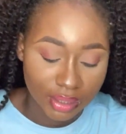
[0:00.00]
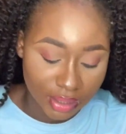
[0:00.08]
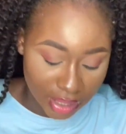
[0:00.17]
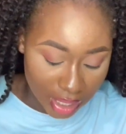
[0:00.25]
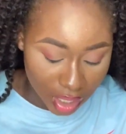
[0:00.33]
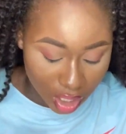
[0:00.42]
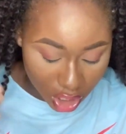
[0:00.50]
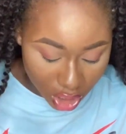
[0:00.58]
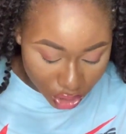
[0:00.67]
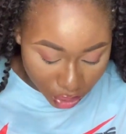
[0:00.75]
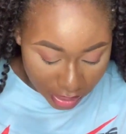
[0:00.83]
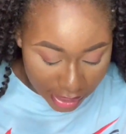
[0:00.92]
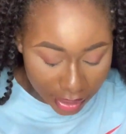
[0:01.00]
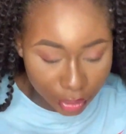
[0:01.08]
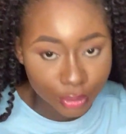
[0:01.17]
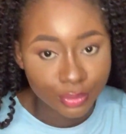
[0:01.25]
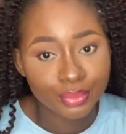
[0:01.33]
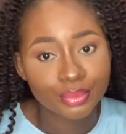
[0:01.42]
yeah. So
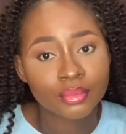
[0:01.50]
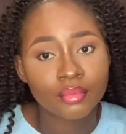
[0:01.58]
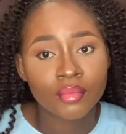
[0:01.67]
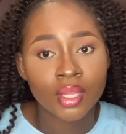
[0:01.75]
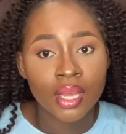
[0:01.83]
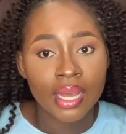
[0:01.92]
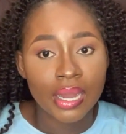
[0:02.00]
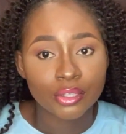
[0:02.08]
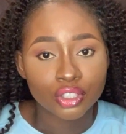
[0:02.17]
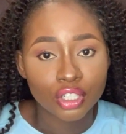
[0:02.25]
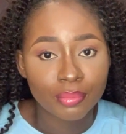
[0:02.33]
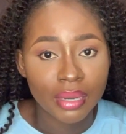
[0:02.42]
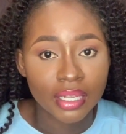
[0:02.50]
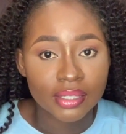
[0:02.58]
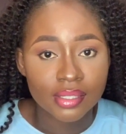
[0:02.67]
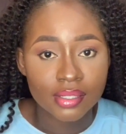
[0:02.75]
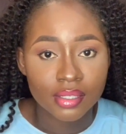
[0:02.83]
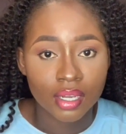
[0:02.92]
now I'll talk
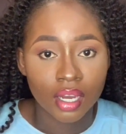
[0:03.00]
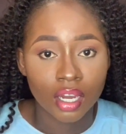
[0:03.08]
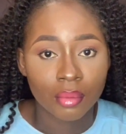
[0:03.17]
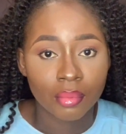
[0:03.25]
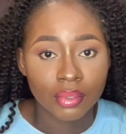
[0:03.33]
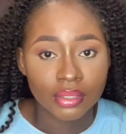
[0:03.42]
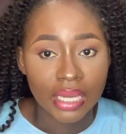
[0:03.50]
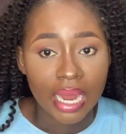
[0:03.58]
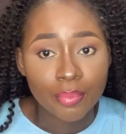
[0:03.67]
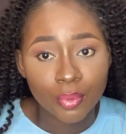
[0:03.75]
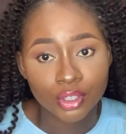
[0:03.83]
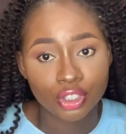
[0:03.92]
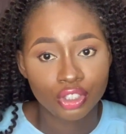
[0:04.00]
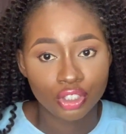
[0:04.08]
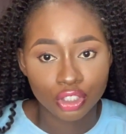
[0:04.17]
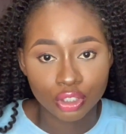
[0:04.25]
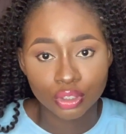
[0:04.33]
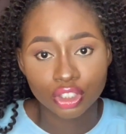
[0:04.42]
about the approach you
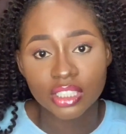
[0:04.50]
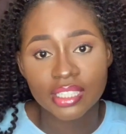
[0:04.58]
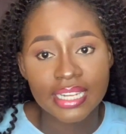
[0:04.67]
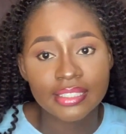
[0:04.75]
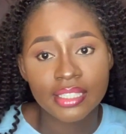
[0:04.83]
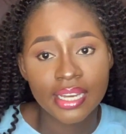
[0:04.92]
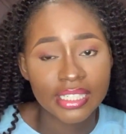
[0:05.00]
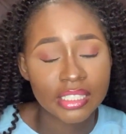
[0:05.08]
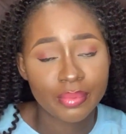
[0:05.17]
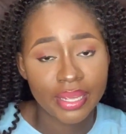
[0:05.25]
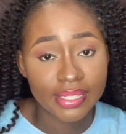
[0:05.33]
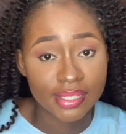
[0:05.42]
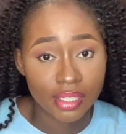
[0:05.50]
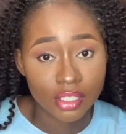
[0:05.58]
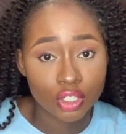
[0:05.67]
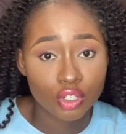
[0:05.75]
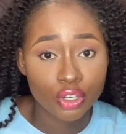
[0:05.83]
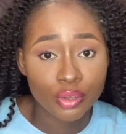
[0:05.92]
should use. Just like leadership essays,
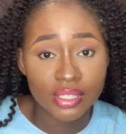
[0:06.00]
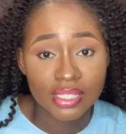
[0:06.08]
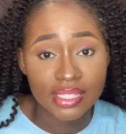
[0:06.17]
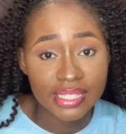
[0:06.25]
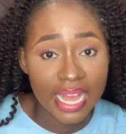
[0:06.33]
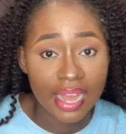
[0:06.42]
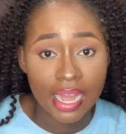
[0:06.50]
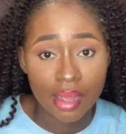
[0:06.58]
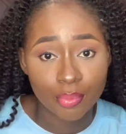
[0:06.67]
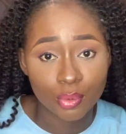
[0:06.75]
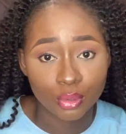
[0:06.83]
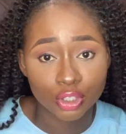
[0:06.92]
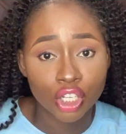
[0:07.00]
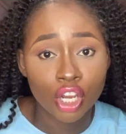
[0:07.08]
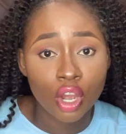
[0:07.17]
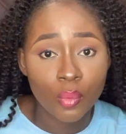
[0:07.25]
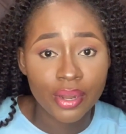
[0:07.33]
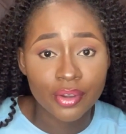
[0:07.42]
you should use the STAR approach
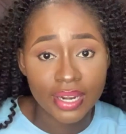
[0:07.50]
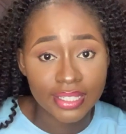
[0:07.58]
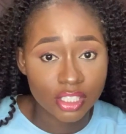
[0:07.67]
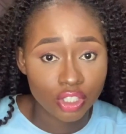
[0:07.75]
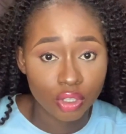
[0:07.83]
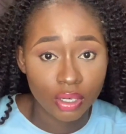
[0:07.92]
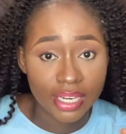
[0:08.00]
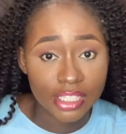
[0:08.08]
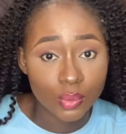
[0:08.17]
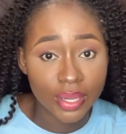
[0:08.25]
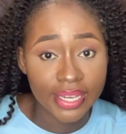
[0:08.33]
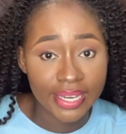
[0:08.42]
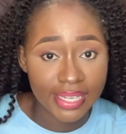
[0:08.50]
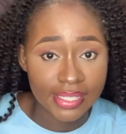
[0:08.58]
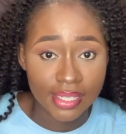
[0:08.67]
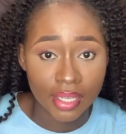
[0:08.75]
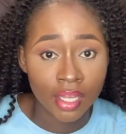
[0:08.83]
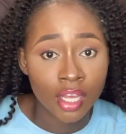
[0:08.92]
when writing your networking
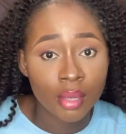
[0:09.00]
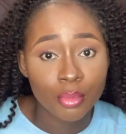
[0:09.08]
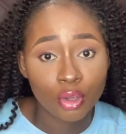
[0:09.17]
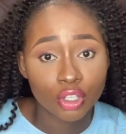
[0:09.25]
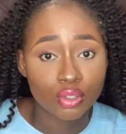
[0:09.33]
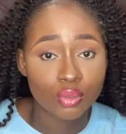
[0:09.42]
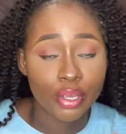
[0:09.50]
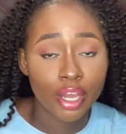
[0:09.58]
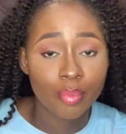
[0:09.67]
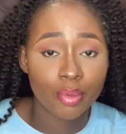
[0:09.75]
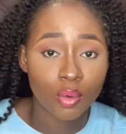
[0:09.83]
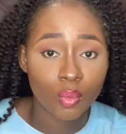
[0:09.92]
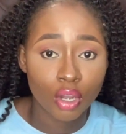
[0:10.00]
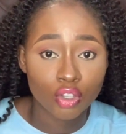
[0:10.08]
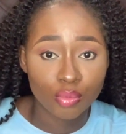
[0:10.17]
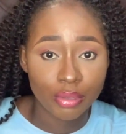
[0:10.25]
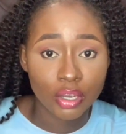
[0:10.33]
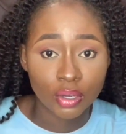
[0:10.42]
essay, because it will help your work
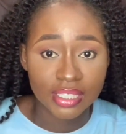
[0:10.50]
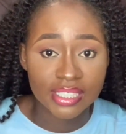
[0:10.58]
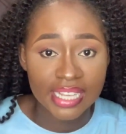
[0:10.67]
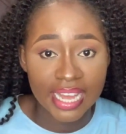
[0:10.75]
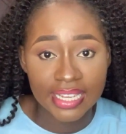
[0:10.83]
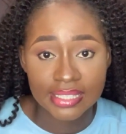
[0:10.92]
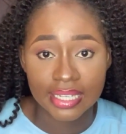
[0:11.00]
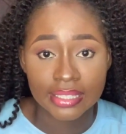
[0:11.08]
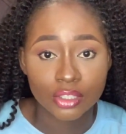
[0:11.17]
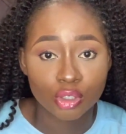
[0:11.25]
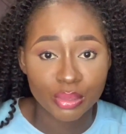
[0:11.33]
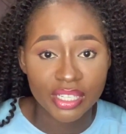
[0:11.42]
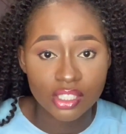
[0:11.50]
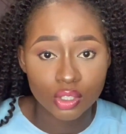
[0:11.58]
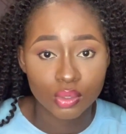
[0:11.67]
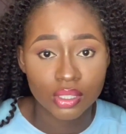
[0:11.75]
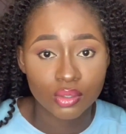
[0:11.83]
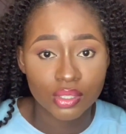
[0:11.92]
to be concise and to be easy
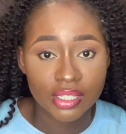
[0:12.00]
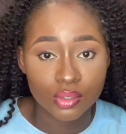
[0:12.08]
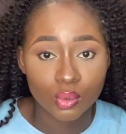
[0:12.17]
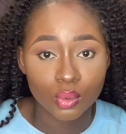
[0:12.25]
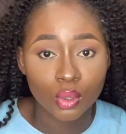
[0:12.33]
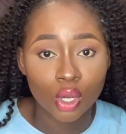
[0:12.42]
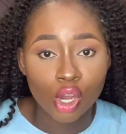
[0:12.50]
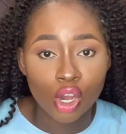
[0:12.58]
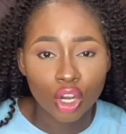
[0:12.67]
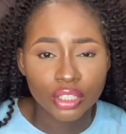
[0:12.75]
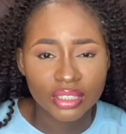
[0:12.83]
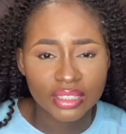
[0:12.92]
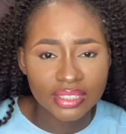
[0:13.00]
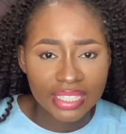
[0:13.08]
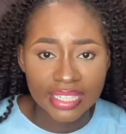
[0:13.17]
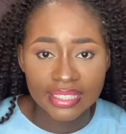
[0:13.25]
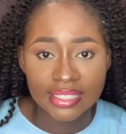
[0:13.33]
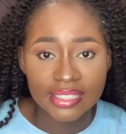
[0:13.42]
to
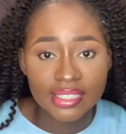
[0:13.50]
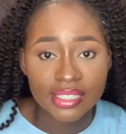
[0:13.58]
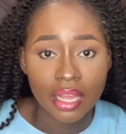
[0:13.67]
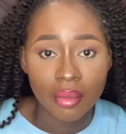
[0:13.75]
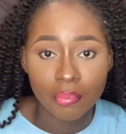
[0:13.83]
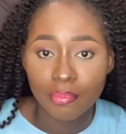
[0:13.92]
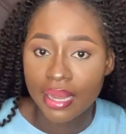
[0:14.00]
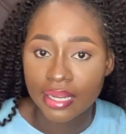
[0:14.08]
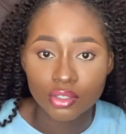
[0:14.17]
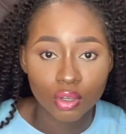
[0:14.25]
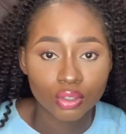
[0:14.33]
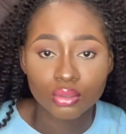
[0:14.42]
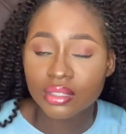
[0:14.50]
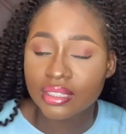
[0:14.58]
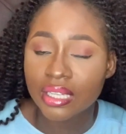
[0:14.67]
understand and see the impact, or to